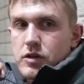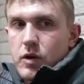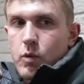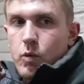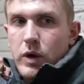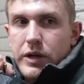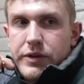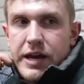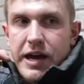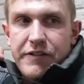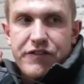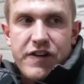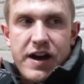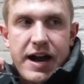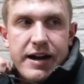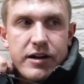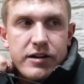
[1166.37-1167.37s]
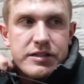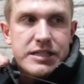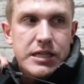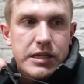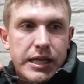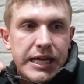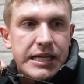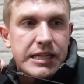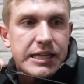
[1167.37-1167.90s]
Will not fire
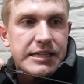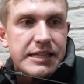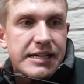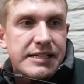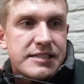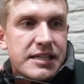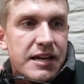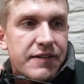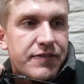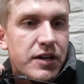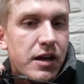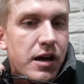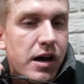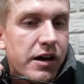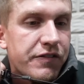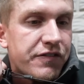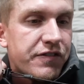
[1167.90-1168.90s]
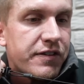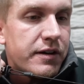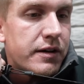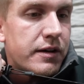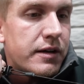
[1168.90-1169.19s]
until I click that safety off,